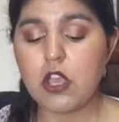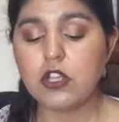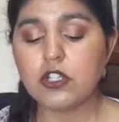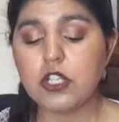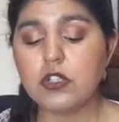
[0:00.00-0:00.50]

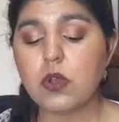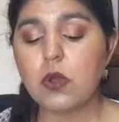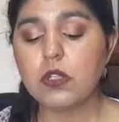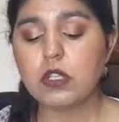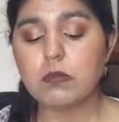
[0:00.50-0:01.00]
She
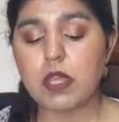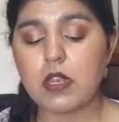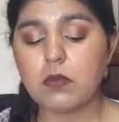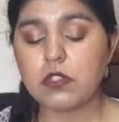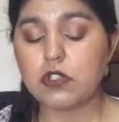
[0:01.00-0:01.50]
told him that
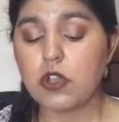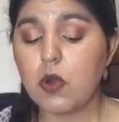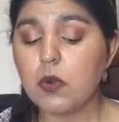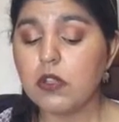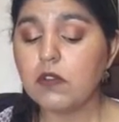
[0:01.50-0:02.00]
it was no
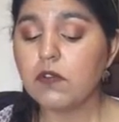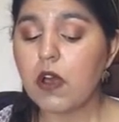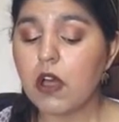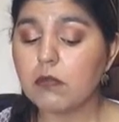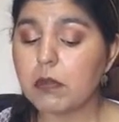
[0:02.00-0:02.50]
one's
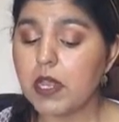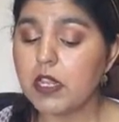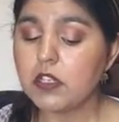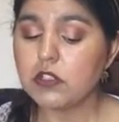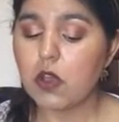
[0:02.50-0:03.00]
fault but
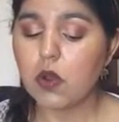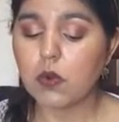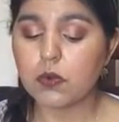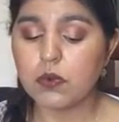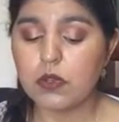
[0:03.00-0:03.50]
his
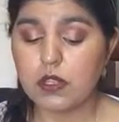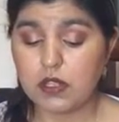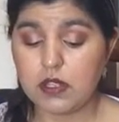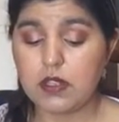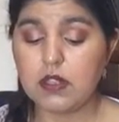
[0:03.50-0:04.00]
own
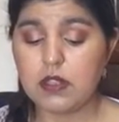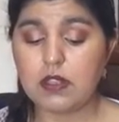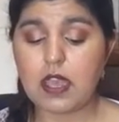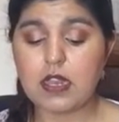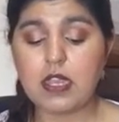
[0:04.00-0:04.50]

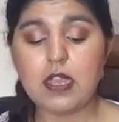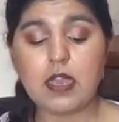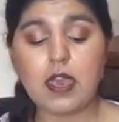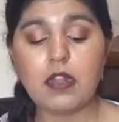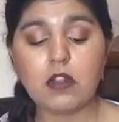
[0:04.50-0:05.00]
that he
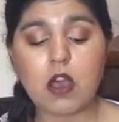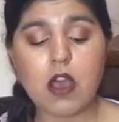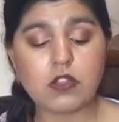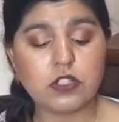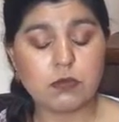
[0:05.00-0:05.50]
had
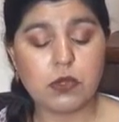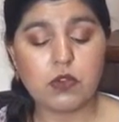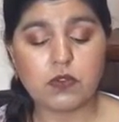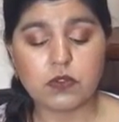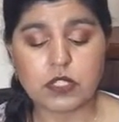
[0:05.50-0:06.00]
lost the
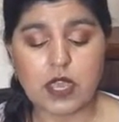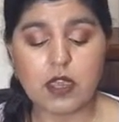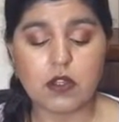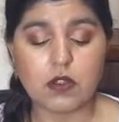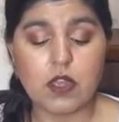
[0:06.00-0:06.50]
beautiful
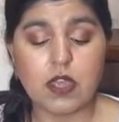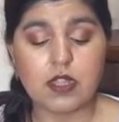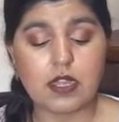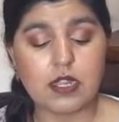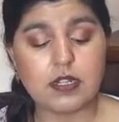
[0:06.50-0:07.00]
tail
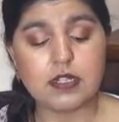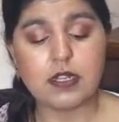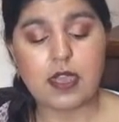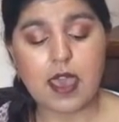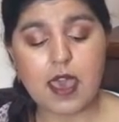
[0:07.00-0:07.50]
that he
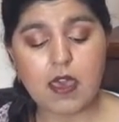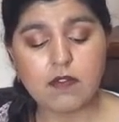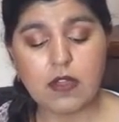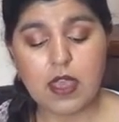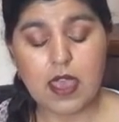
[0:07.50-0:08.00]
did have
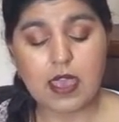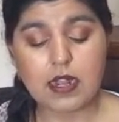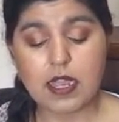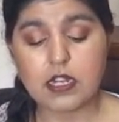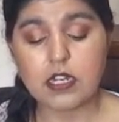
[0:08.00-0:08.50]
and
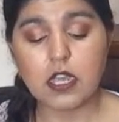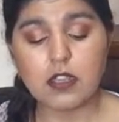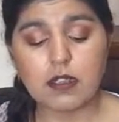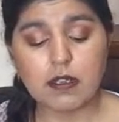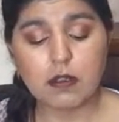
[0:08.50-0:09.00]
had
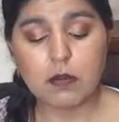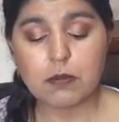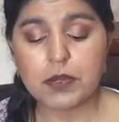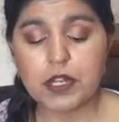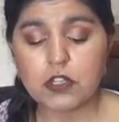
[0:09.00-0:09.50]
nothing
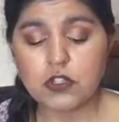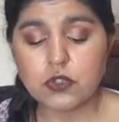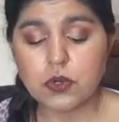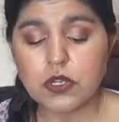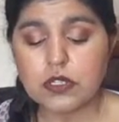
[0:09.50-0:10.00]
but a
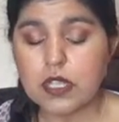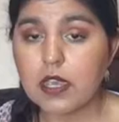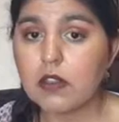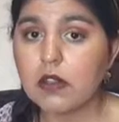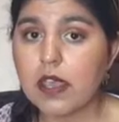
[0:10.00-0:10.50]
short
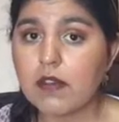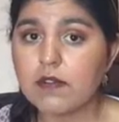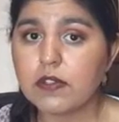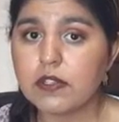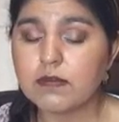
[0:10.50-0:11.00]
tail left.